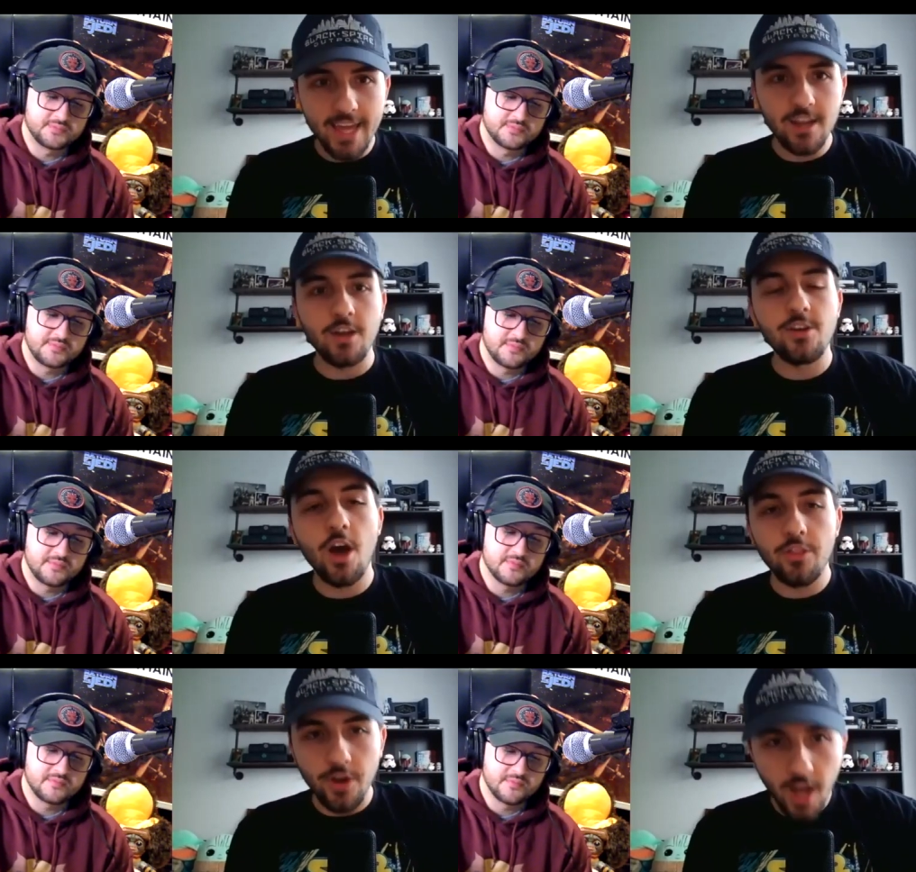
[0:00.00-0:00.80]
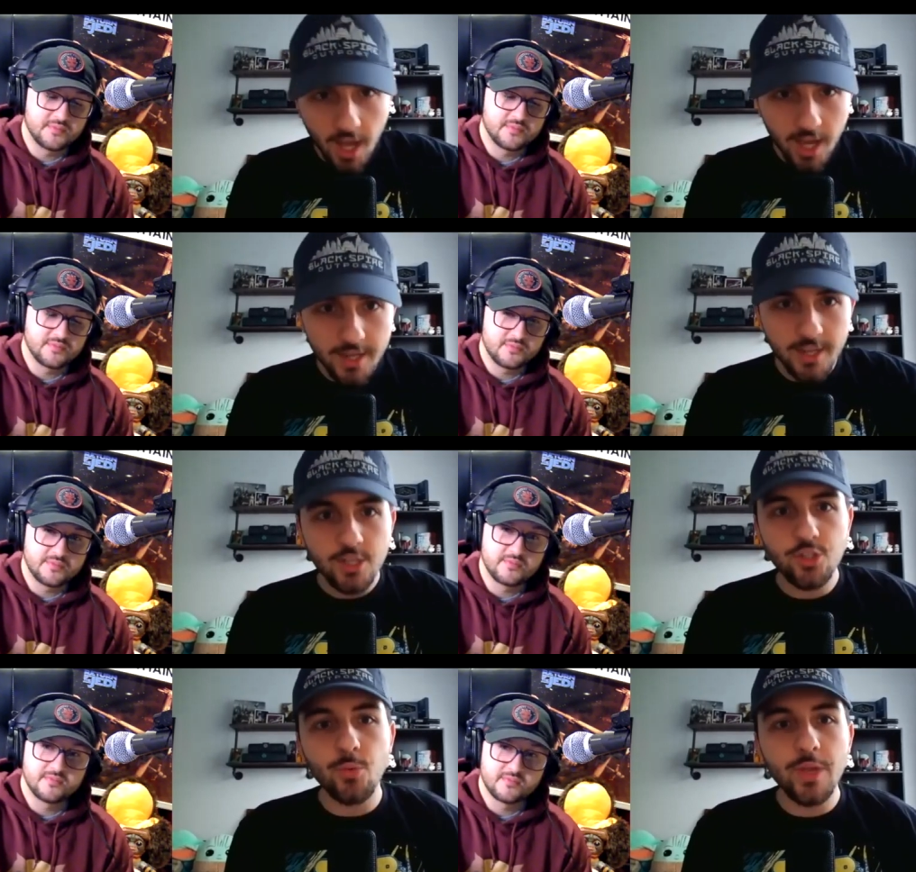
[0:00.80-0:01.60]
Speaker 1: another hut?
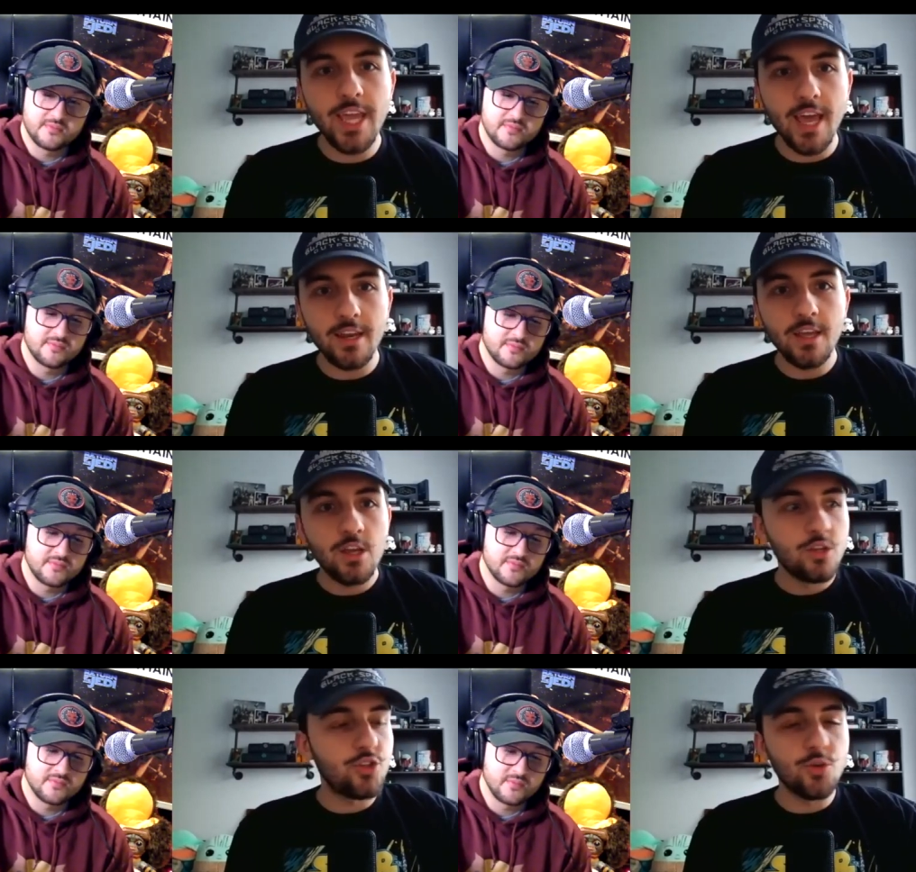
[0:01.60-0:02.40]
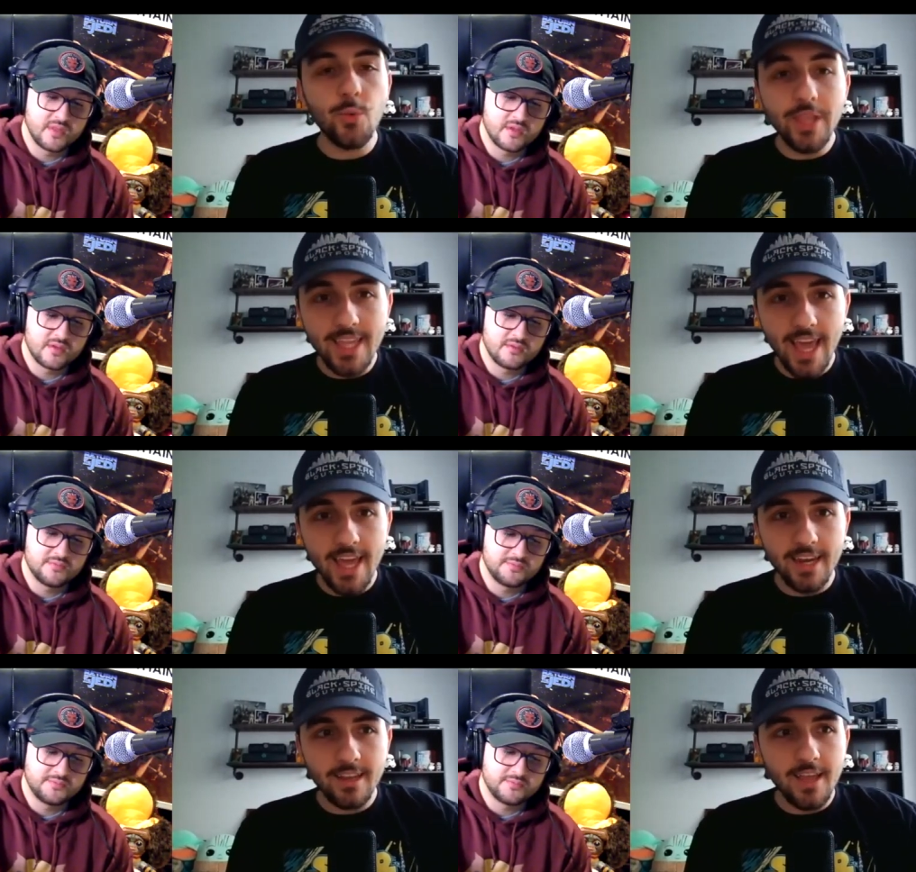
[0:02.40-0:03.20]
Do we get
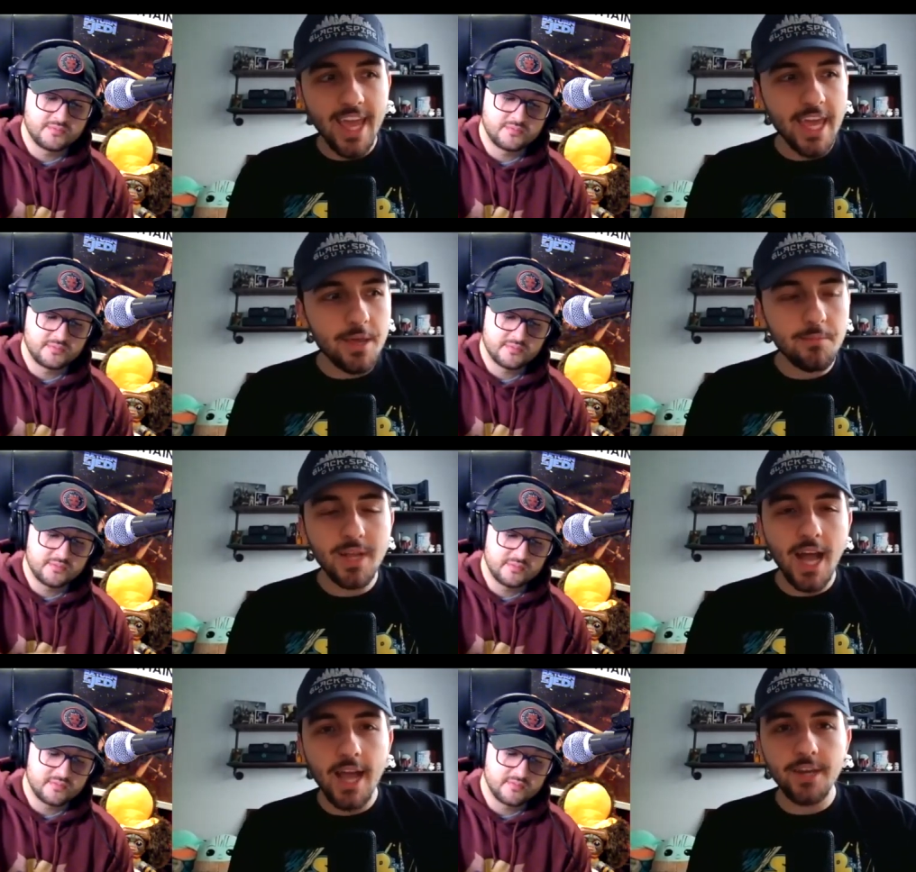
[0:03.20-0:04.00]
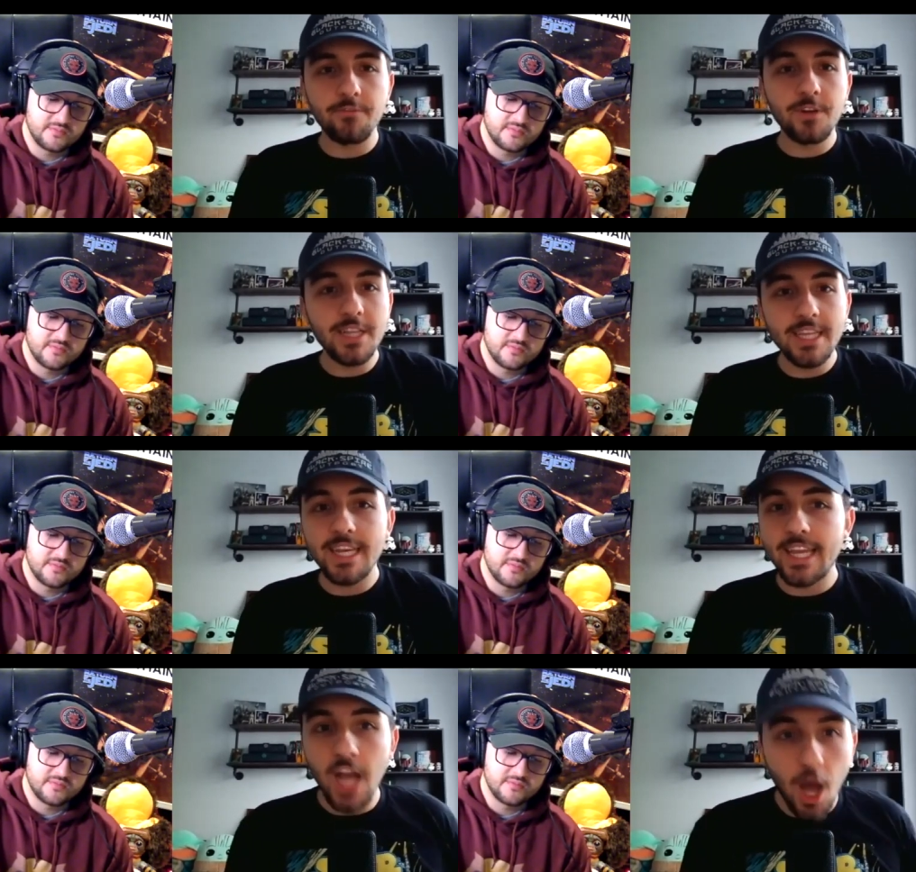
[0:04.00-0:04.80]
him kind of
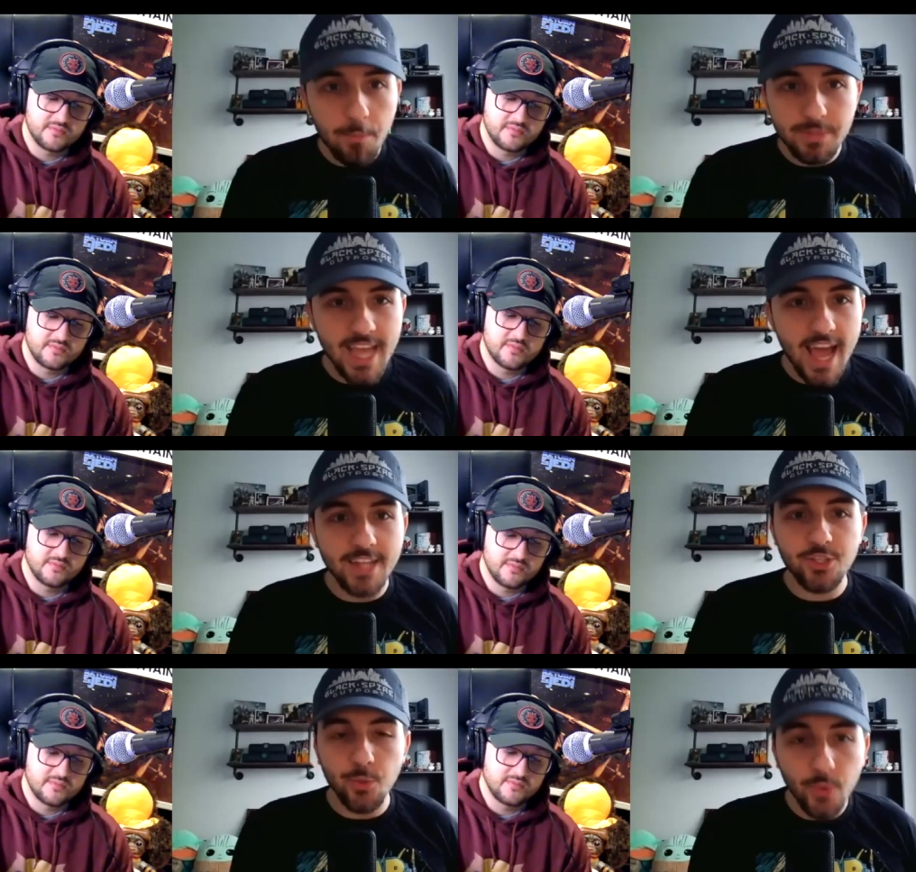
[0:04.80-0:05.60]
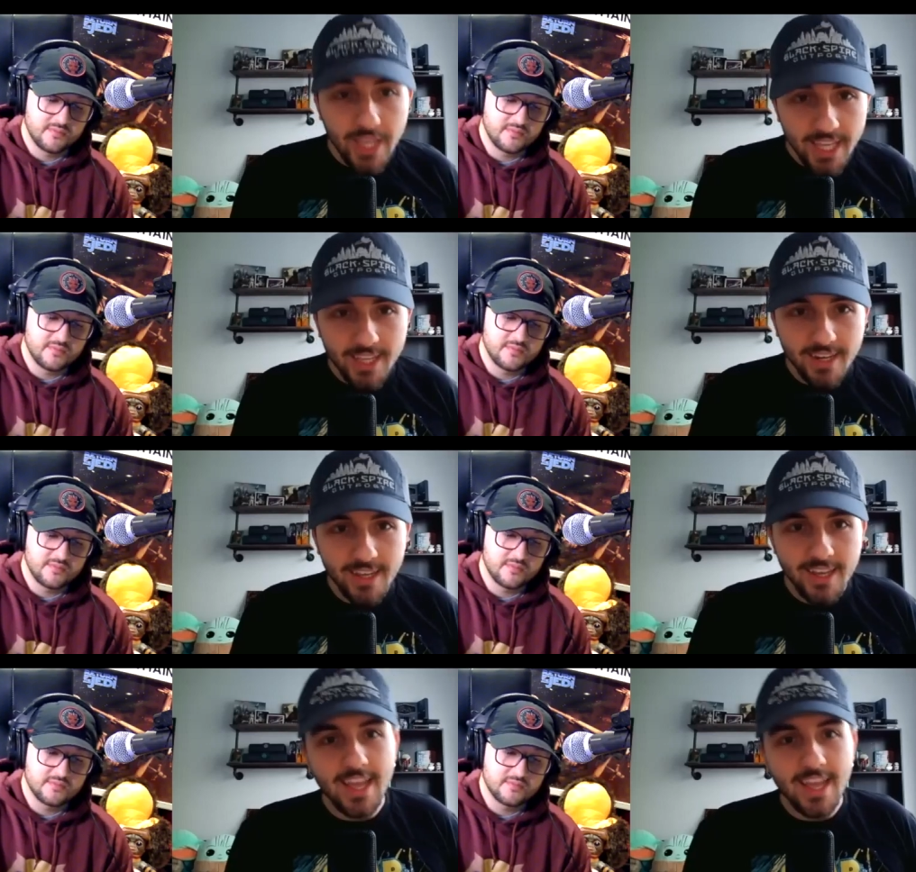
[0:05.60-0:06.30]
cleaning up Tatooine?